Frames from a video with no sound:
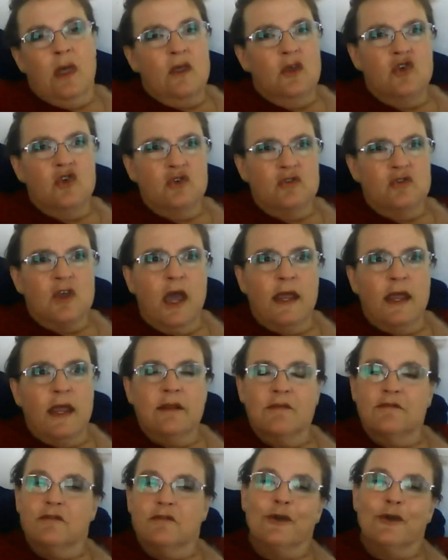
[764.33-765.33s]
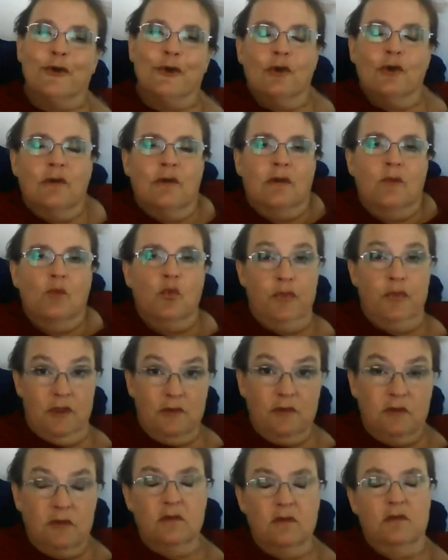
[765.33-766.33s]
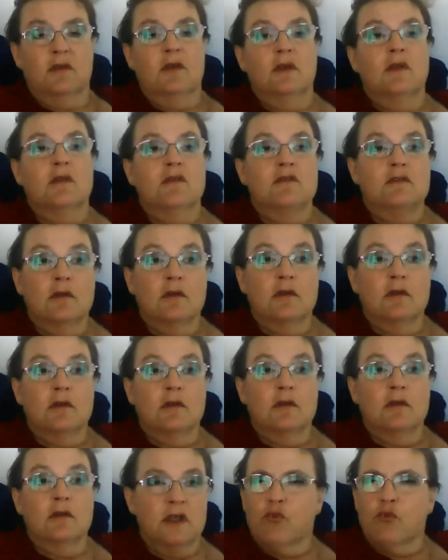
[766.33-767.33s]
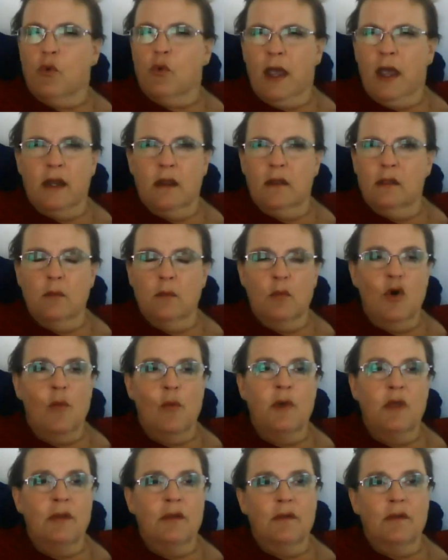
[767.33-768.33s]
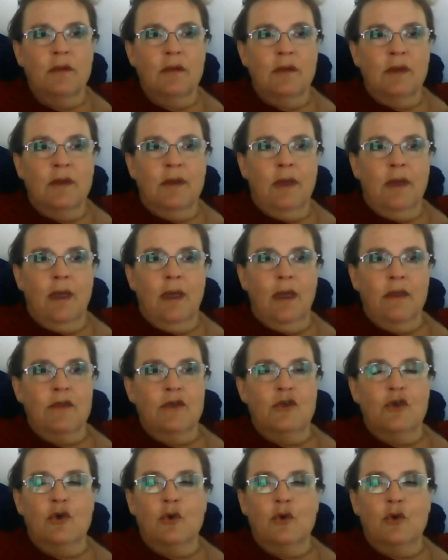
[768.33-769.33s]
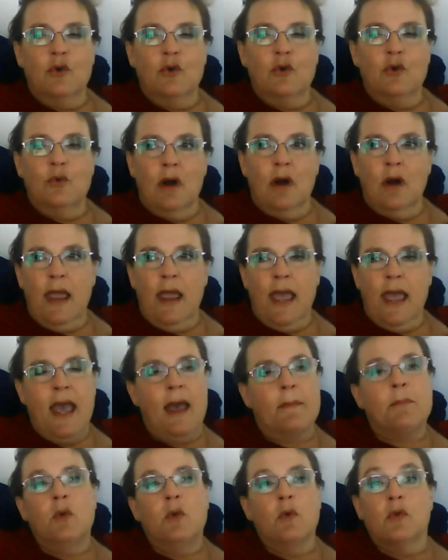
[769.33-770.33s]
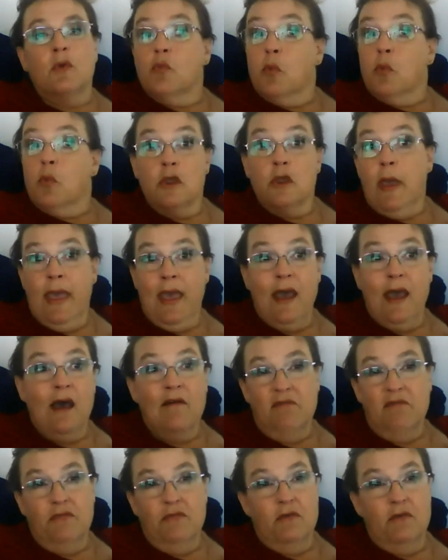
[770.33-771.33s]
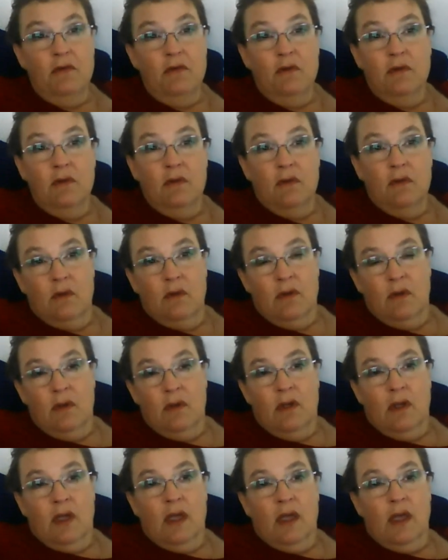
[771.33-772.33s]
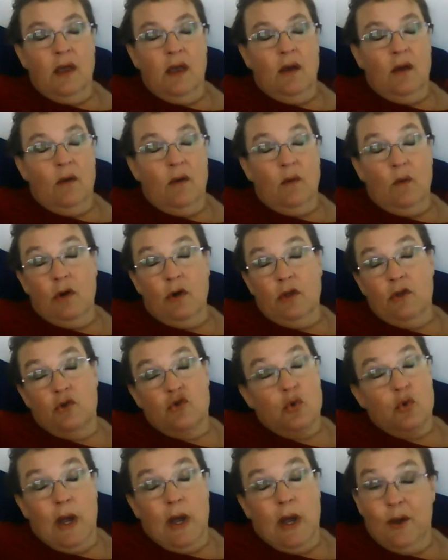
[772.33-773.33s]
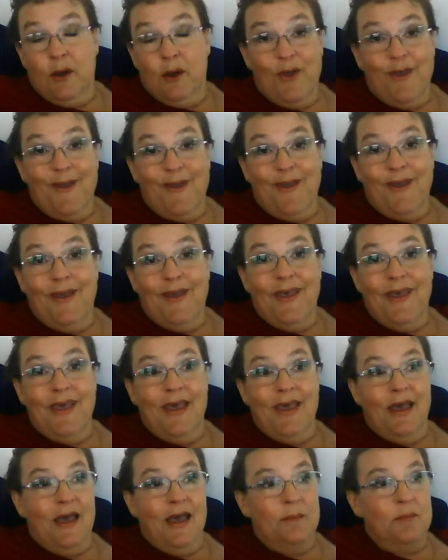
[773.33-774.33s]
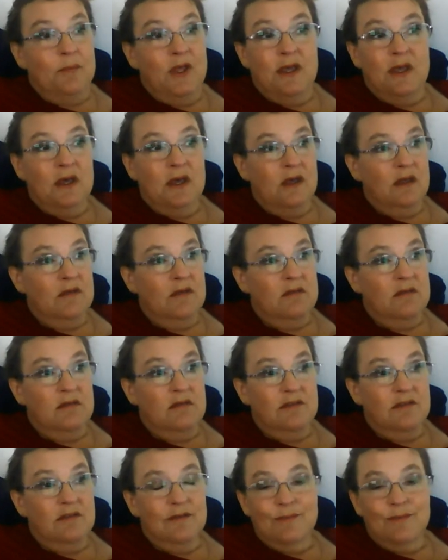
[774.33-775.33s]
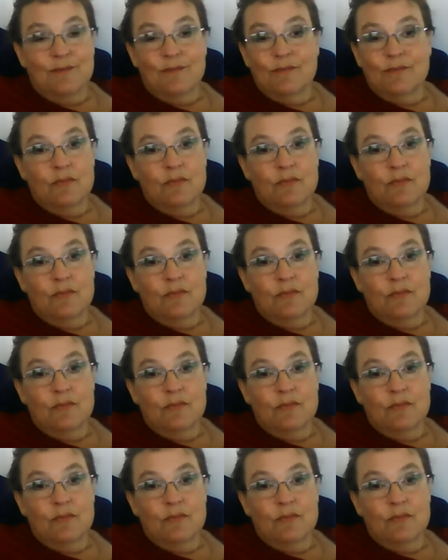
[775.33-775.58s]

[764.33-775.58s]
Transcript: you just kind of learn with this disease to live right in the moment. You are happy with what you have, or you try to be, because